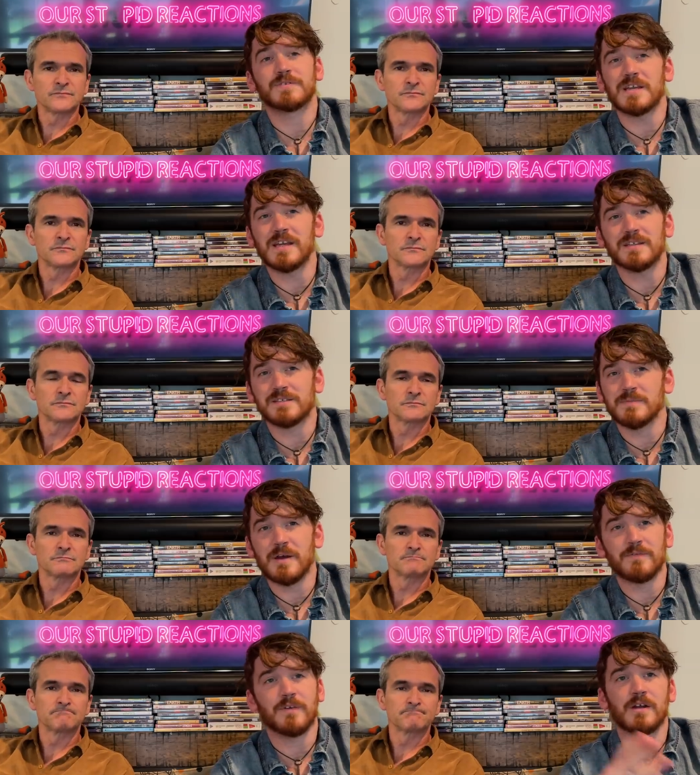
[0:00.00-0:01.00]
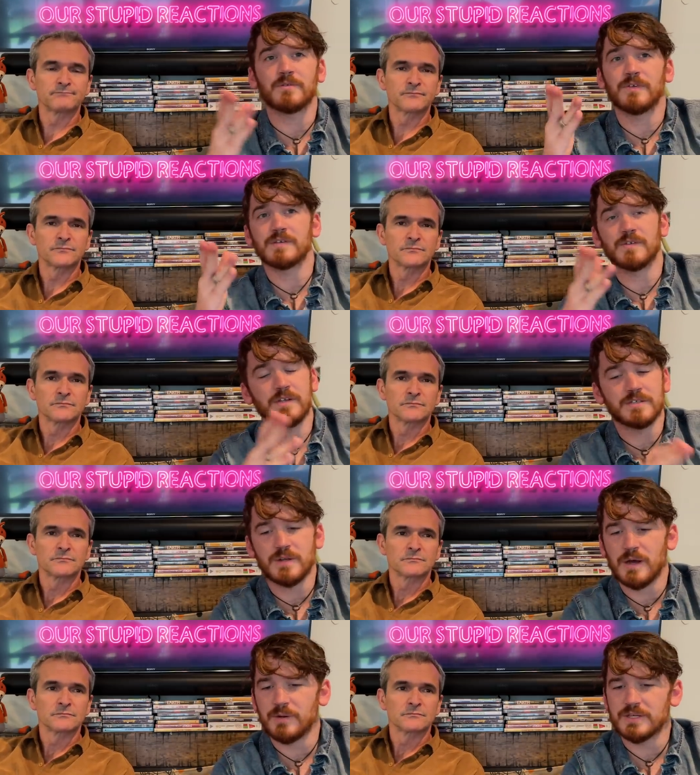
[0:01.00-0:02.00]
Speaker 1: seen it somehow, if you've gone to a festival, let us know
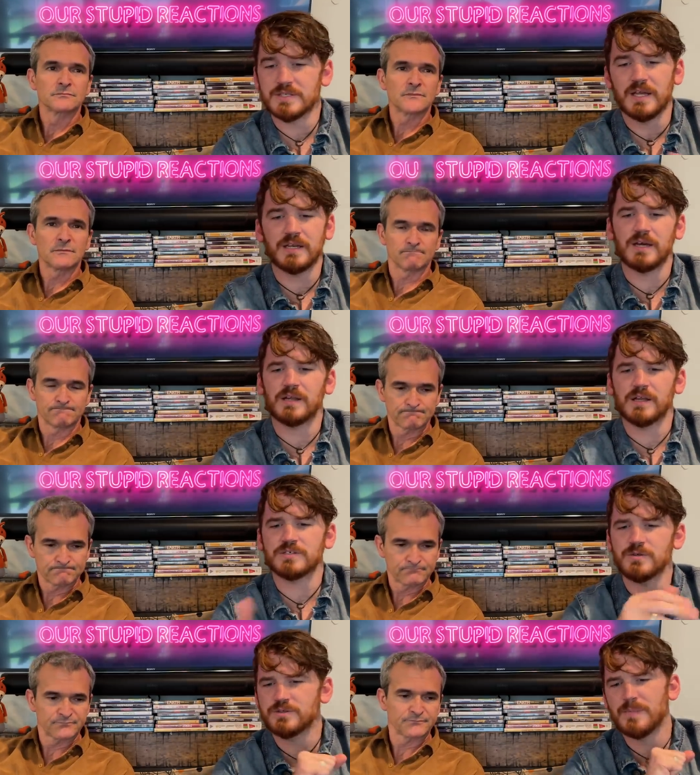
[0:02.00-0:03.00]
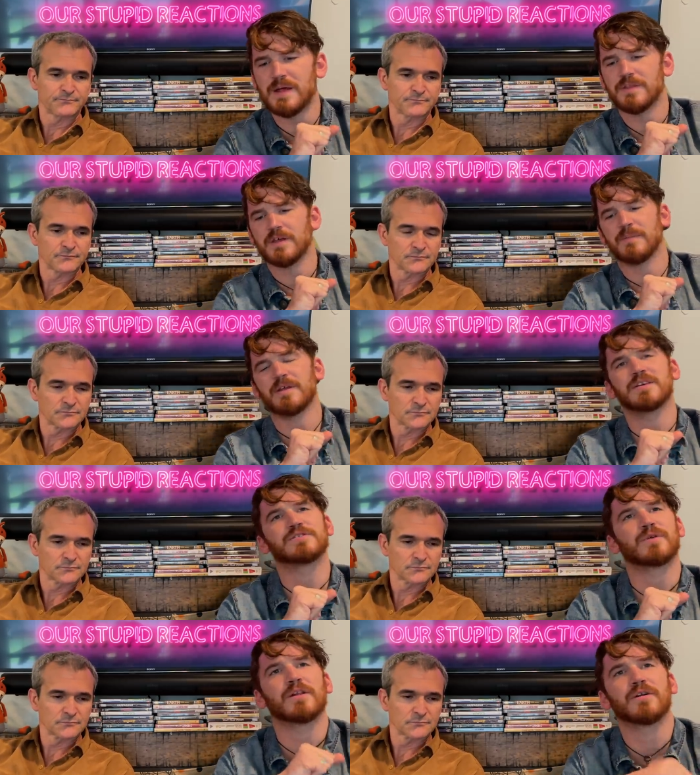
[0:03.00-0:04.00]
how it is. And let us know what you think about this
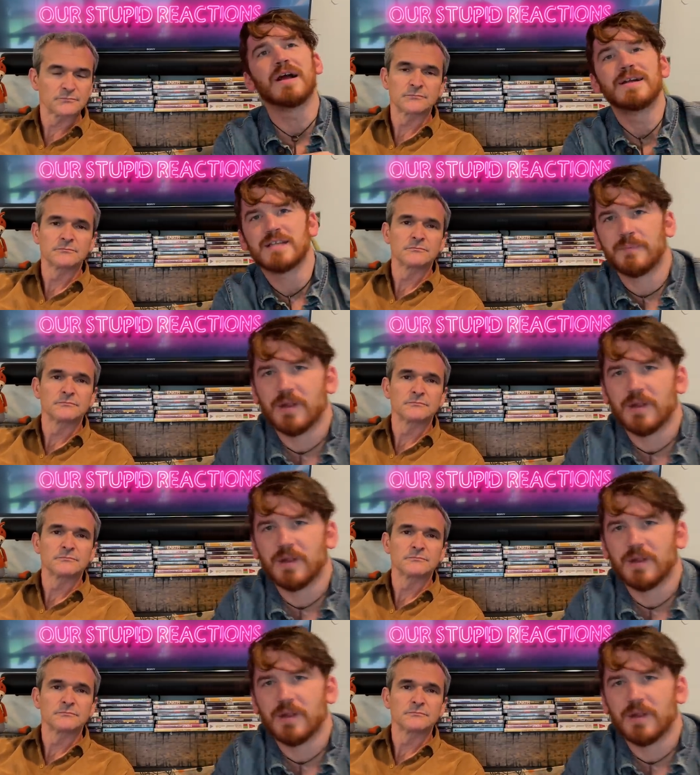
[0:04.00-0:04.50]
trailer down